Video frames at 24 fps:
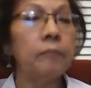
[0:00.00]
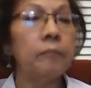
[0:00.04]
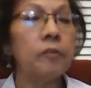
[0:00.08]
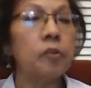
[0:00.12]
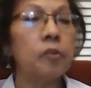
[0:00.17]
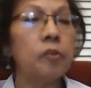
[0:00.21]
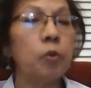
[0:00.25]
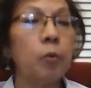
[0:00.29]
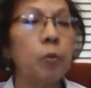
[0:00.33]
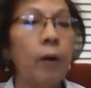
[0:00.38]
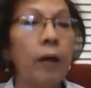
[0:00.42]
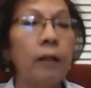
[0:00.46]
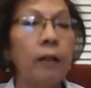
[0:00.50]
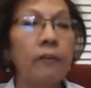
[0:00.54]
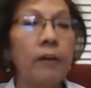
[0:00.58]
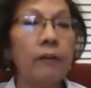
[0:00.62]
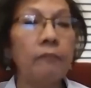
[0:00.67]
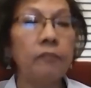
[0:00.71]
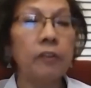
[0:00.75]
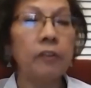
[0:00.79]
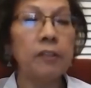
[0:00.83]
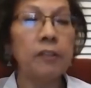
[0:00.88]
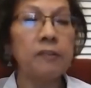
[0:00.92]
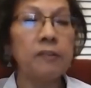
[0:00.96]
12
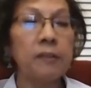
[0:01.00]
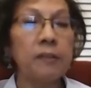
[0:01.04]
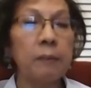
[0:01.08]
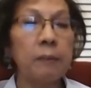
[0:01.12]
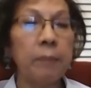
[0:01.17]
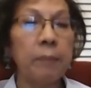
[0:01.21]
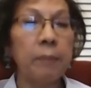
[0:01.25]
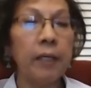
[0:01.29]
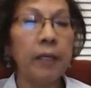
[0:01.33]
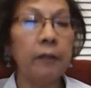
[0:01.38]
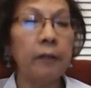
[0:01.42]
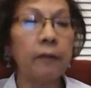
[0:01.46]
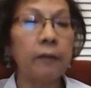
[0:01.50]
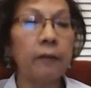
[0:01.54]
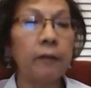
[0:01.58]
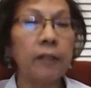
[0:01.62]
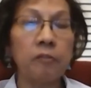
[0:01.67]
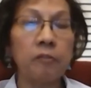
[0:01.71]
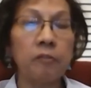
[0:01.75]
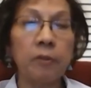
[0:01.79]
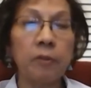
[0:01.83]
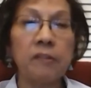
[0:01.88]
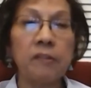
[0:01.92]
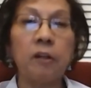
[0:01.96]
have disappeared as a
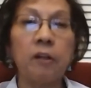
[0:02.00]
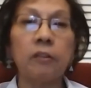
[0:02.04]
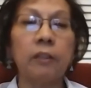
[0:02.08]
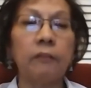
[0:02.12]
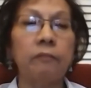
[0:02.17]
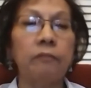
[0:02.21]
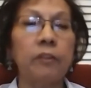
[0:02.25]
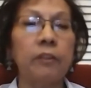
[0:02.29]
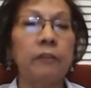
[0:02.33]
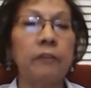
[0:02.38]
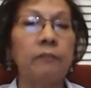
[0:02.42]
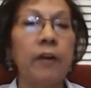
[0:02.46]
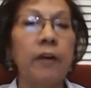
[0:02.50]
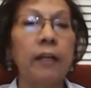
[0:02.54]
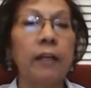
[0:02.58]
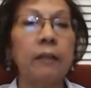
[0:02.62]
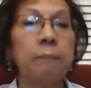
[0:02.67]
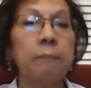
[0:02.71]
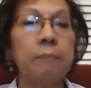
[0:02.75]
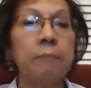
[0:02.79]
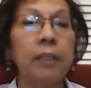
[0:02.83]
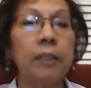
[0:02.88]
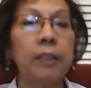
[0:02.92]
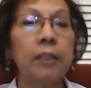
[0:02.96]
result of
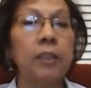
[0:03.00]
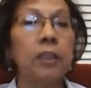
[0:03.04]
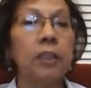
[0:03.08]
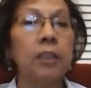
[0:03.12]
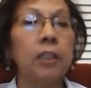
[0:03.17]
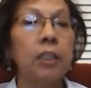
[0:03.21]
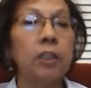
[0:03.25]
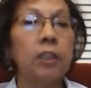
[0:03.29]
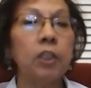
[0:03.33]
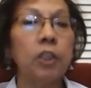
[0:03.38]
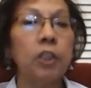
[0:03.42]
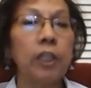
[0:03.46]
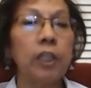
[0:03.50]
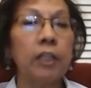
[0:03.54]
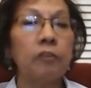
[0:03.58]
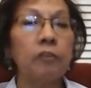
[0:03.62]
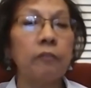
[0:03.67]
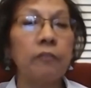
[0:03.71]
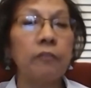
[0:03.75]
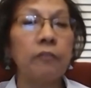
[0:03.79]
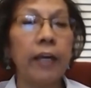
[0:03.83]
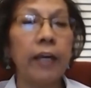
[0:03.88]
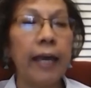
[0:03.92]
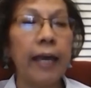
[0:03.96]
development,
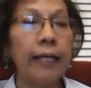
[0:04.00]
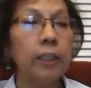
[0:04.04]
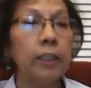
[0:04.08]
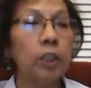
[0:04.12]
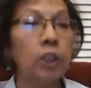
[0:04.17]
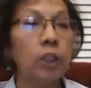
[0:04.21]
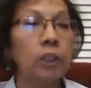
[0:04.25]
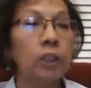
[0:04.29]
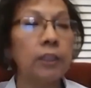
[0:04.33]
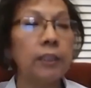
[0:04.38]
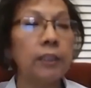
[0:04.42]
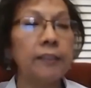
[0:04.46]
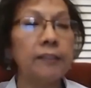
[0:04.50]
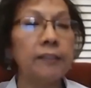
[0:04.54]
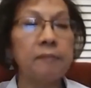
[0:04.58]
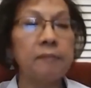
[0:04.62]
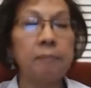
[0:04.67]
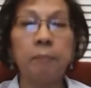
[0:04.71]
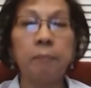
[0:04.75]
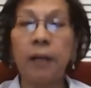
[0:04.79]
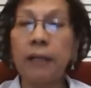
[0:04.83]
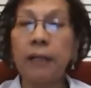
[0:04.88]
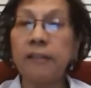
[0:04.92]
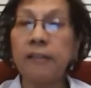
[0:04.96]
gentrification,
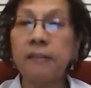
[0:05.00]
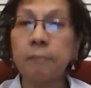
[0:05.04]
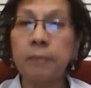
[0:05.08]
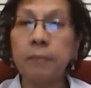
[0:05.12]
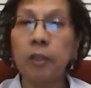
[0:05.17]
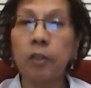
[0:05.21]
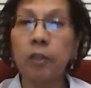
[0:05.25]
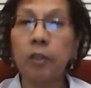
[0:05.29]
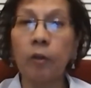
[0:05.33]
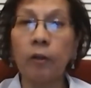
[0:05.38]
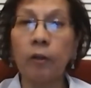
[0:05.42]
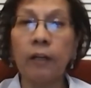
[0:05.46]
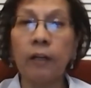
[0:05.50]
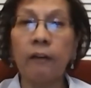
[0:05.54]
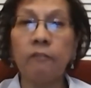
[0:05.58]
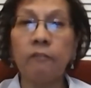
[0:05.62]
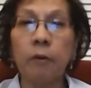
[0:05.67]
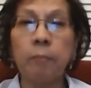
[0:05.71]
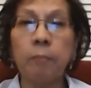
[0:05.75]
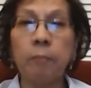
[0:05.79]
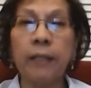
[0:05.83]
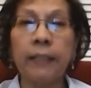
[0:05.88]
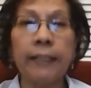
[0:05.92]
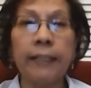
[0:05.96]
displacement, or
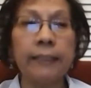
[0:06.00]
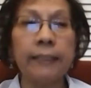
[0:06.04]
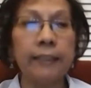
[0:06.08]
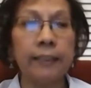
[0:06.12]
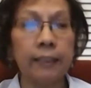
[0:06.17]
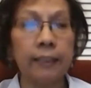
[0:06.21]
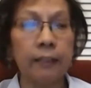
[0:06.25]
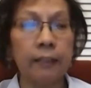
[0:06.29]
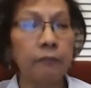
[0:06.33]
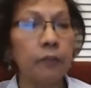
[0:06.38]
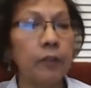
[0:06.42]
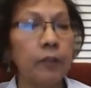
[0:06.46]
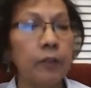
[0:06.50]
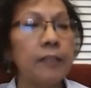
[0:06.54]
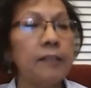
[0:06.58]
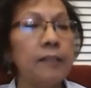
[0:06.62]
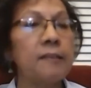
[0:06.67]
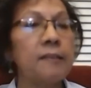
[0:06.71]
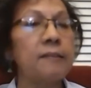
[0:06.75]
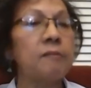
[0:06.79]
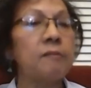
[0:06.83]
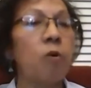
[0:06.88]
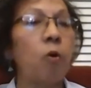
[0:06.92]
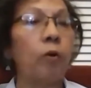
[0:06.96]
government
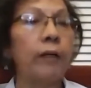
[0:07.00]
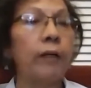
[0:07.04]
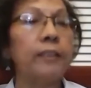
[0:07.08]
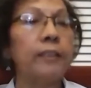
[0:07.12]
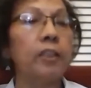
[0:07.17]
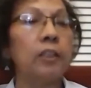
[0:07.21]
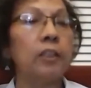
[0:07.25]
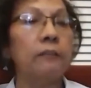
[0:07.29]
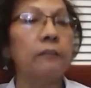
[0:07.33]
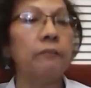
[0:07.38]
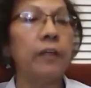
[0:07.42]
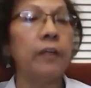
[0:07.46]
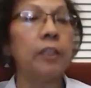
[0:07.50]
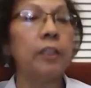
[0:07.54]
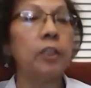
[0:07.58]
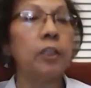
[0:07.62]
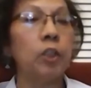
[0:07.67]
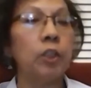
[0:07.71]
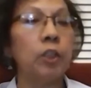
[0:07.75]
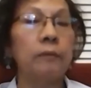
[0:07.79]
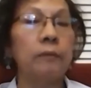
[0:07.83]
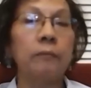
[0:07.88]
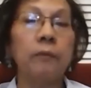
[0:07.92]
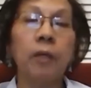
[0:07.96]
indifference or
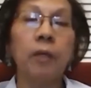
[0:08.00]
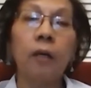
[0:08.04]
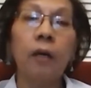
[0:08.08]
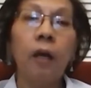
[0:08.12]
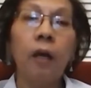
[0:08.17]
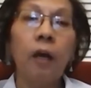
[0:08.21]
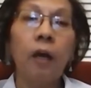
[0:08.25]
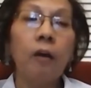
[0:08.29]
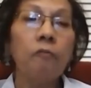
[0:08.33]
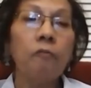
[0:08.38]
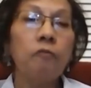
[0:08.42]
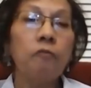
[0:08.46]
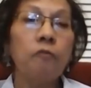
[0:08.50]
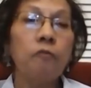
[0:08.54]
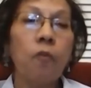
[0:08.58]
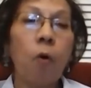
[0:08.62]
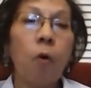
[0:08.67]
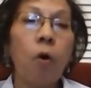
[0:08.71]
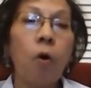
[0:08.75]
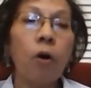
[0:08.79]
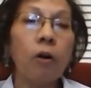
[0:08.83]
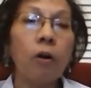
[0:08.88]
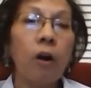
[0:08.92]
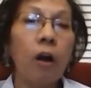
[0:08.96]
intervention.
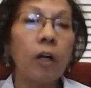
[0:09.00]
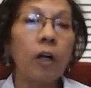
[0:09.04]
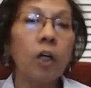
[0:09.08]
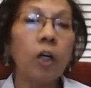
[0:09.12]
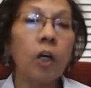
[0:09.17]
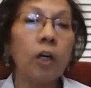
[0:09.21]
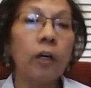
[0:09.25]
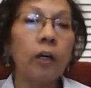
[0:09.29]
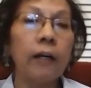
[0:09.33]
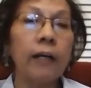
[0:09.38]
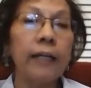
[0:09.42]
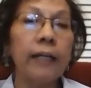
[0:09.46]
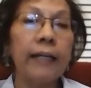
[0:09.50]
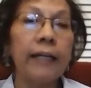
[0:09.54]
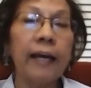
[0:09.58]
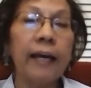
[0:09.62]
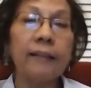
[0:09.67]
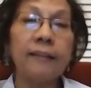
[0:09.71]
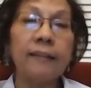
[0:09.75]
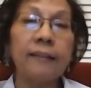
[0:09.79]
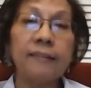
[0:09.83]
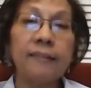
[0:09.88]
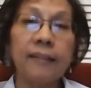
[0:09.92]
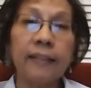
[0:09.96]
4 are currently
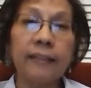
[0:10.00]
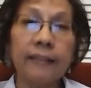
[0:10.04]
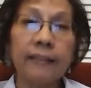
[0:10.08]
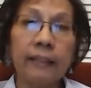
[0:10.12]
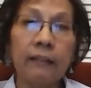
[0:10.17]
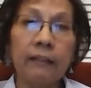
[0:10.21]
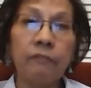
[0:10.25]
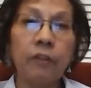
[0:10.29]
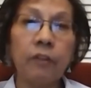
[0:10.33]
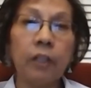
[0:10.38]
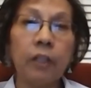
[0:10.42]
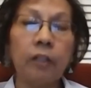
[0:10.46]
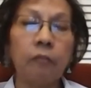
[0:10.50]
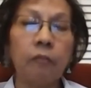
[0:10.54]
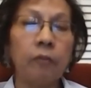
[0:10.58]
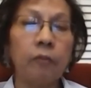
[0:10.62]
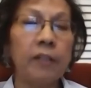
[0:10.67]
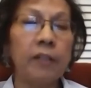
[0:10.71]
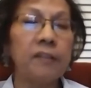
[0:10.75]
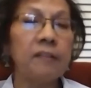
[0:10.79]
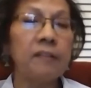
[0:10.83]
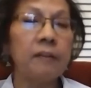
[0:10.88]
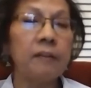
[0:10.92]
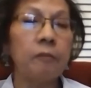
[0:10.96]
at significant
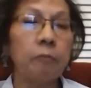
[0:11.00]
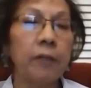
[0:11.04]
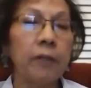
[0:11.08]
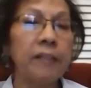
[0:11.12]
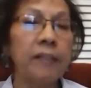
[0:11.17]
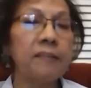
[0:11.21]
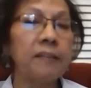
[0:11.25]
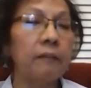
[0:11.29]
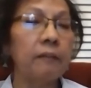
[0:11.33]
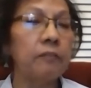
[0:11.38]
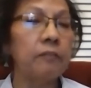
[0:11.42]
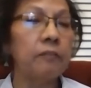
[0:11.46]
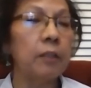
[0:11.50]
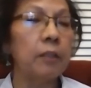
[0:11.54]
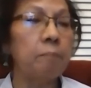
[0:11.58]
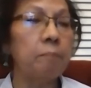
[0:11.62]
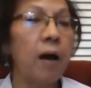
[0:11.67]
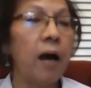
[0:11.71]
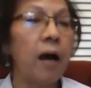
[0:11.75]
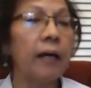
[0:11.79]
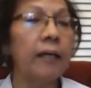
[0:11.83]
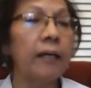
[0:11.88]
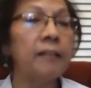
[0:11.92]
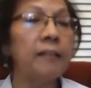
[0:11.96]
risk of
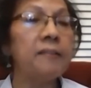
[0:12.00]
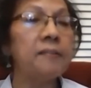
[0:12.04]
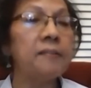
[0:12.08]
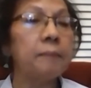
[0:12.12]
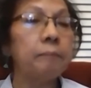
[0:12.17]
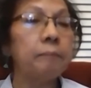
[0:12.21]
demise: